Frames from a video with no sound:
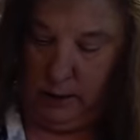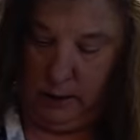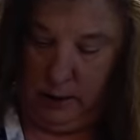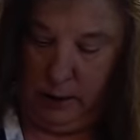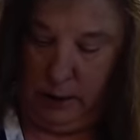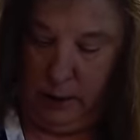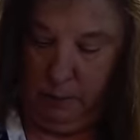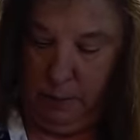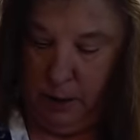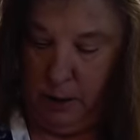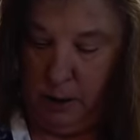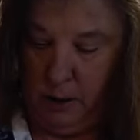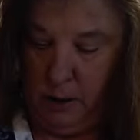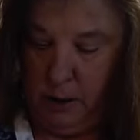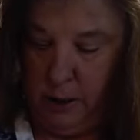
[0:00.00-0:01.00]
in a
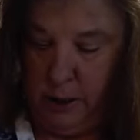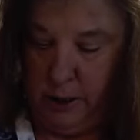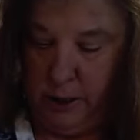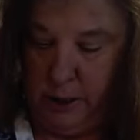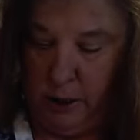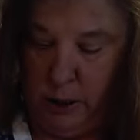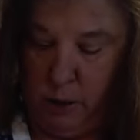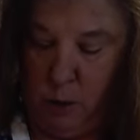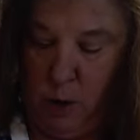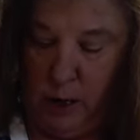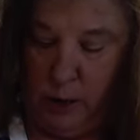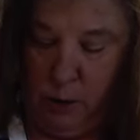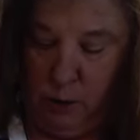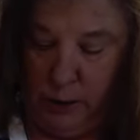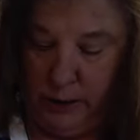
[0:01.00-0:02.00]
bowl, and you're going to want to
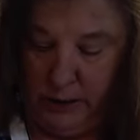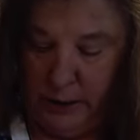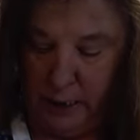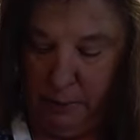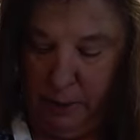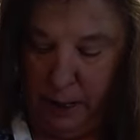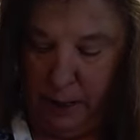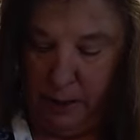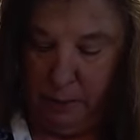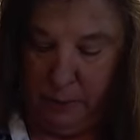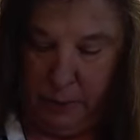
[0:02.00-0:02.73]
whisk them up.